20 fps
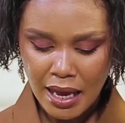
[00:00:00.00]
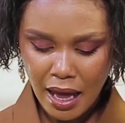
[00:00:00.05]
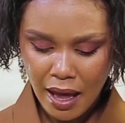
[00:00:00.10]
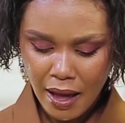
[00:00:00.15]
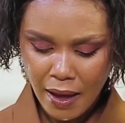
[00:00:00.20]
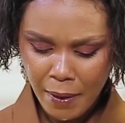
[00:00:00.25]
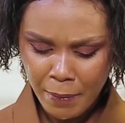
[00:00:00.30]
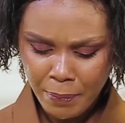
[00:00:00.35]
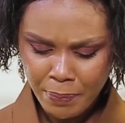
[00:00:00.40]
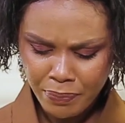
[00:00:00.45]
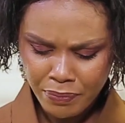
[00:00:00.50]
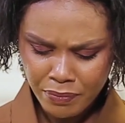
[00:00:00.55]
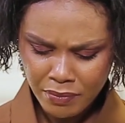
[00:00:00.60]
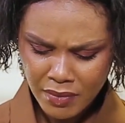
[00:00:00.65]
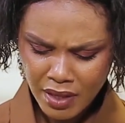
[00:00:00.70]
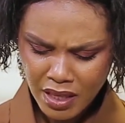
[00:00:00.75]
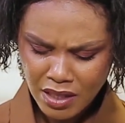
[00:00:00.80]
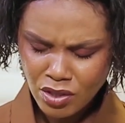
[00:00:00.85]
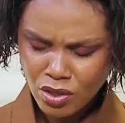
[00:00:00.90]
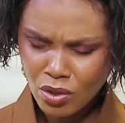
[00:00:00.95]

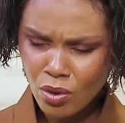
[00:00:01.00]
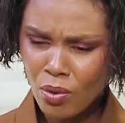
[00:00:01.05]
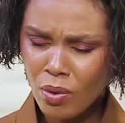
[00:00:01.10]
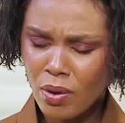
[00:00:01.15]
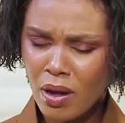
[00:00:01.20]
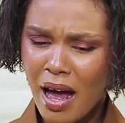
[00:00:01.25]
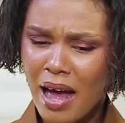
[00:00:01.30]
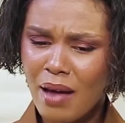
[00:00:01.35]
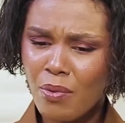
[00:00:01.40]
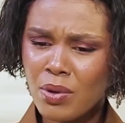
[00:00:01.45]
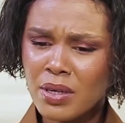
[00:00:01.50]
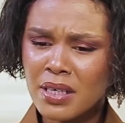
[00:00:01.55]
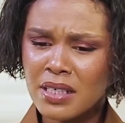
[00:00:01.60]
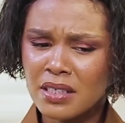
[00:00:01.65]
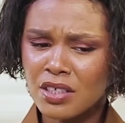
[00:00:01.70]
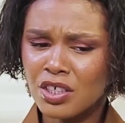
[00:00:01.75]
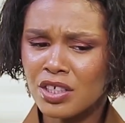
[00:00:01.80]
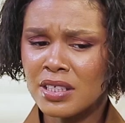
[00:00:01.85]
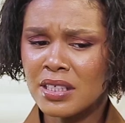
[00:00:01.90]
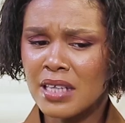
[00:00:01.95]
So I want
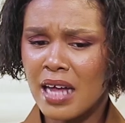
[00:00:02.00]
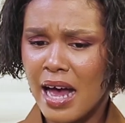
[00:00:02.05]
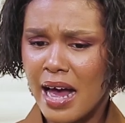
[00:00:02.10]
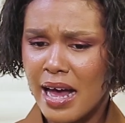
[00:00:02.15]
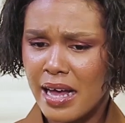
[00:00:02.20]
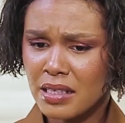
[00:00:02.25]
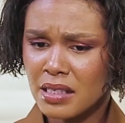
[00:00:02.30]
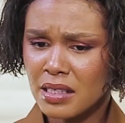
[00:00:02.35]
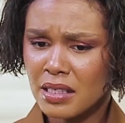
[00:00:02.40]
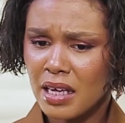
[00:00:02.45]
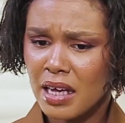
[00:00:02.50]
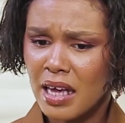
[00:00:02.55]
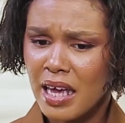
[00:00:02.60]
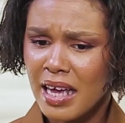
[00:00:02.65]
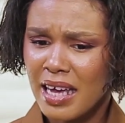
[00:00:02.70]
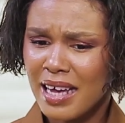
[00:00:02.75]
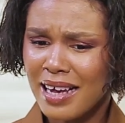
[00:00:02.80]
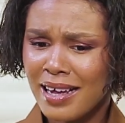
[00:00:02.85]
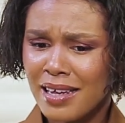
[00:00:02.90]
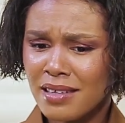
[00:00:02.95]
to just ask,
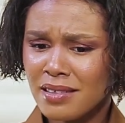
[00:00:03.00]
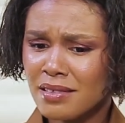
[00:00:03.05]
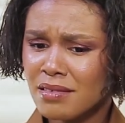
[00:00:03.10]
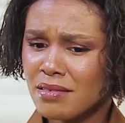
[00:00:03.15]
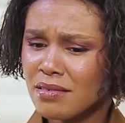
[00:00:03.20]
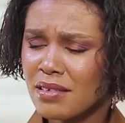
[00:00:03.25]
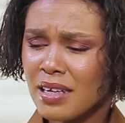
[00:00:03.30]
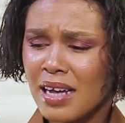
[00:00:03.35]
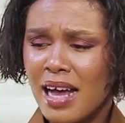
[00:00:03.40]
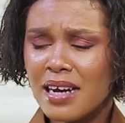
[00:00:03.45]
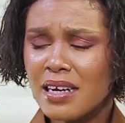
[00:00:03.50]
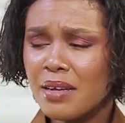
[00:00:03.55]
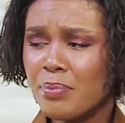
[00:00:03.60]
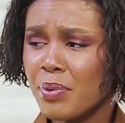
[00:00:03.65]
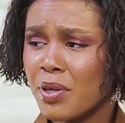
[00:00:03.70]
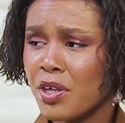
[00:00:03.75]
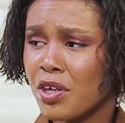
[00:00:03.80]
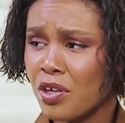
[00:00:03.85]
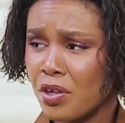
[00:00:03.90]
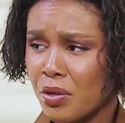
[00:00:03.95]
can it
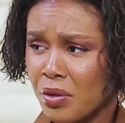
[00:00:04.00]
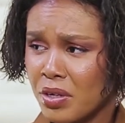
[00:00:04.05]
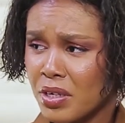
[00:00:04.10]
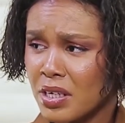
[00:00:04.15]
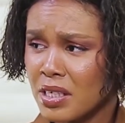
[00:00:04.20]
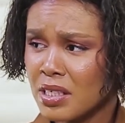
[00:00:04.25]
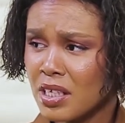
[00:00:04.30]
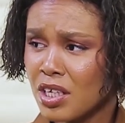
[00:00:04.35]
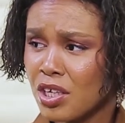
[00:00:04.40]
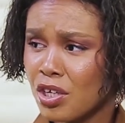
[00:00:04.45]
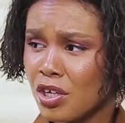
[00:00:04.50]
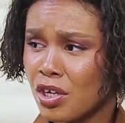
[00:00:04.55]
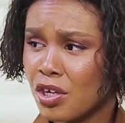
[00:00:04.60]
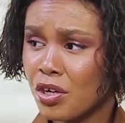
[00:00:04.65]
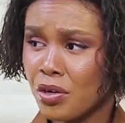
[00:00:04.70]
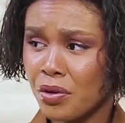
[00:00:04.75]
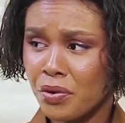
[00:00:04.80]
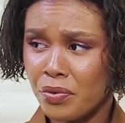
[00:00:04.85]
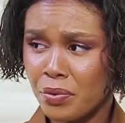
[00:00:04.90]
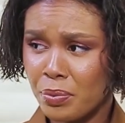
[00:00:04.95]
be cured? Is it
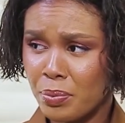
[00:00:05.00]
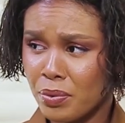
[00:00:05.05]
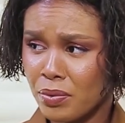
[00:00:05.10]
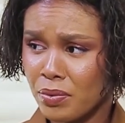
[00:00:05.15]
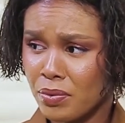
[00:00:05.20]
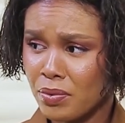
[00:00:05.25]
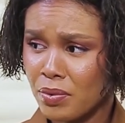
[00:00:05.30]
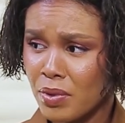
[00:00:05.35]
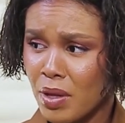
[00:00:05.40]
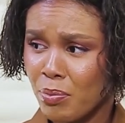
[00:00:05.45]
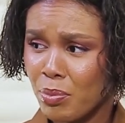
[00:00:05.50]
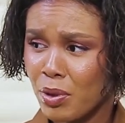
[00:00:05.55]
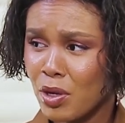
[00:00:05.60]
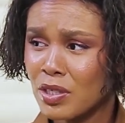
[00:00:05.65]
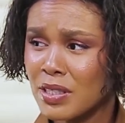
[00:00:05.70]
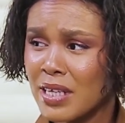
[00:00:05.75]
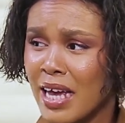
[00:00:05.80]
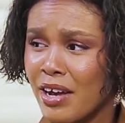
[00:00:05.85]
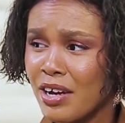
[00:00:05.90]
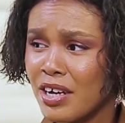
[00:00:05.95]
curable?
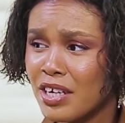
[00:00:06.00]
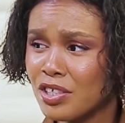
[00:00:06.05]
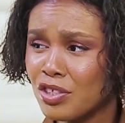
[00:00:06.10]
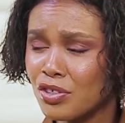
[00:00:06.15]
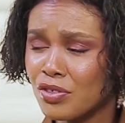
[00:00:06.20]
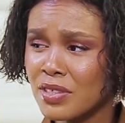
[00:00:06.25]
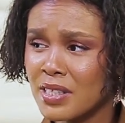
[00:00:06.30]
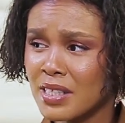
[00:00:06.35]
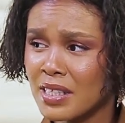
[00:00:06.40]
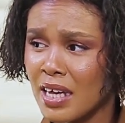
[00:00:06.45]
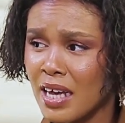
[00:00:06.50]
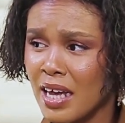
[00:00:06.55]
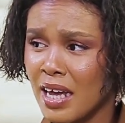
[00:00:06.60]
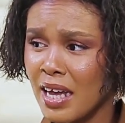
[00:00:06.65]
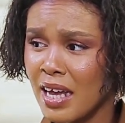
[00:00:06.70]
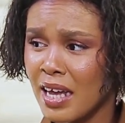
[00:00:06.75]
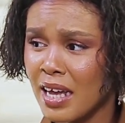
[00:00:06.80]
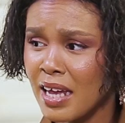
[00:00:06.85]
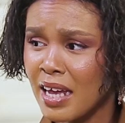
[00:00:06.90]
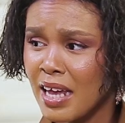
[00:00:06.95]
Because I heard you
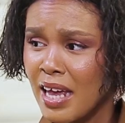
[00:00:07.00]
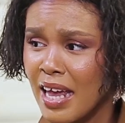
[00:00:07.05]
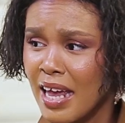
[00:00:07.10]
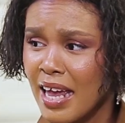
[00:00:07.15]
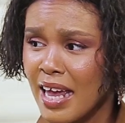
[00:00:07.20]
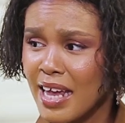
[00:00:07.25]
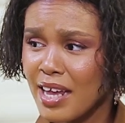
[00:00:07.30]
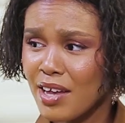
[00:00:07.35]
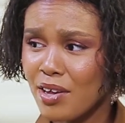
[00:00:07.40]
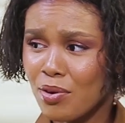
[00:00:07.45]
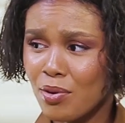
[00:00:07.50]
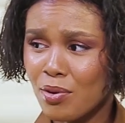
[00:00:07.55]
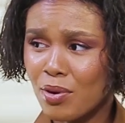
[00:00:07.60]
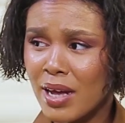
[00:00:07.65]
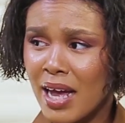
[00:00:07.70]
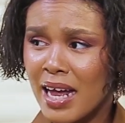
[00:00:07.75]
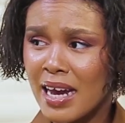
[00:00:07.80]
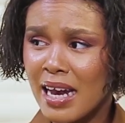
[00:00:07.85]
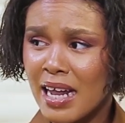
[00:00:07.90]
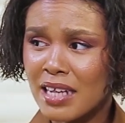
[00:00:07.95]
say, you know, it
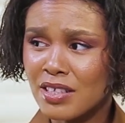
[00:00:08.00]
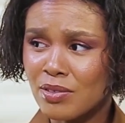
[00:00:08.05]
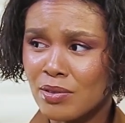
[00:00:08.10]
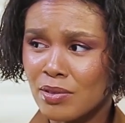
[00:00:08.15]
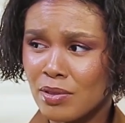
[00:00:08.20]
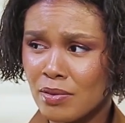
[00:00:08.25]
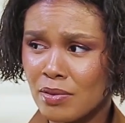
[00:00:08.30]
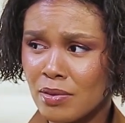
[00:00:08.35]
can last